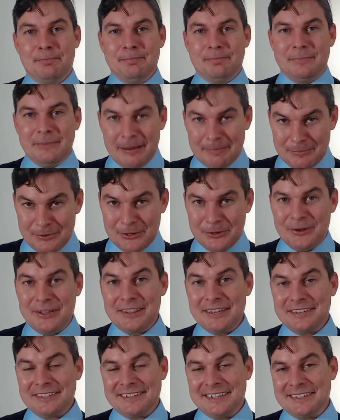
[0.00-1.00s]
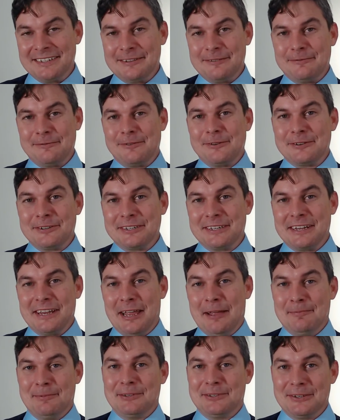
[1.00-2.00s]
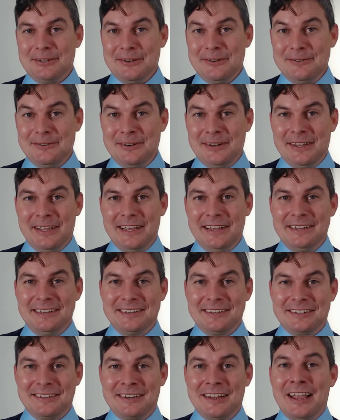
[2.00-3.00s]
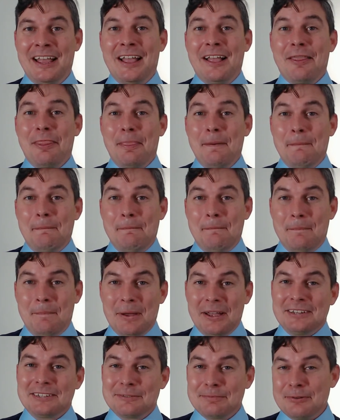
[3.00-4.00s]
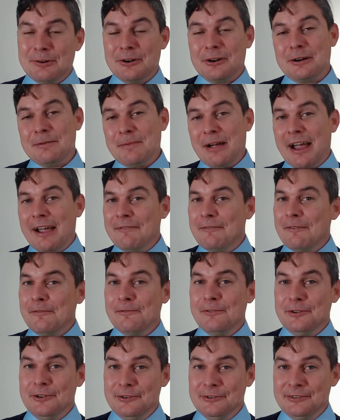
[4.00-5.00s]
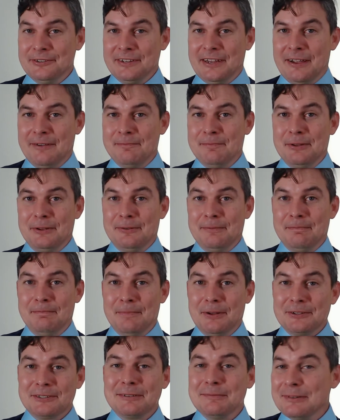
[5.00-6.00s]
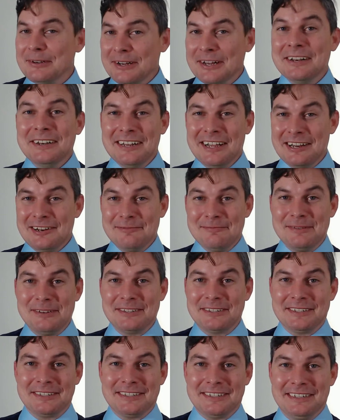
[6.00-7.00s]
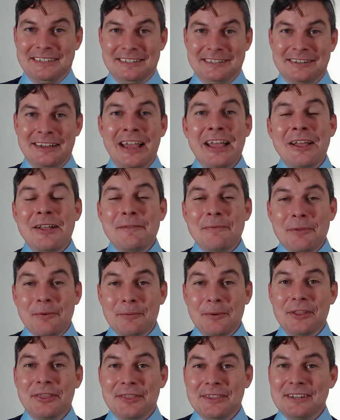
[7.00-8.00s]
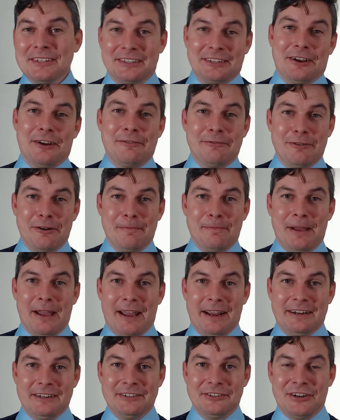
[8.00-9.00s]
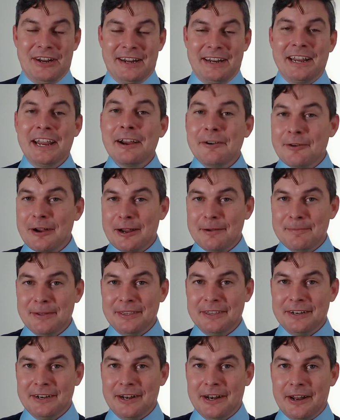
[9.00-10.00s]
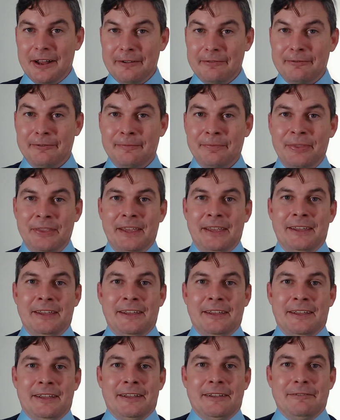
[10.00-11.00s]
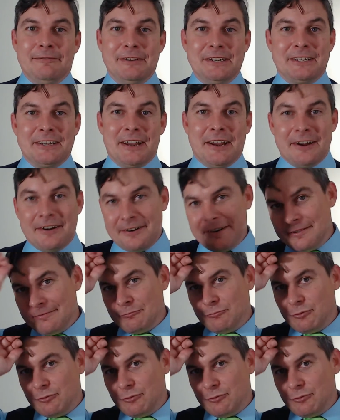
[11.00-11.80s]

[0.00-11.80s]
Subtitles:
am doing this as the first episode. It's the best program I've ever used. I've built multi-million-dollar businesses with this software package. I can't recommend it enough. Vtiger,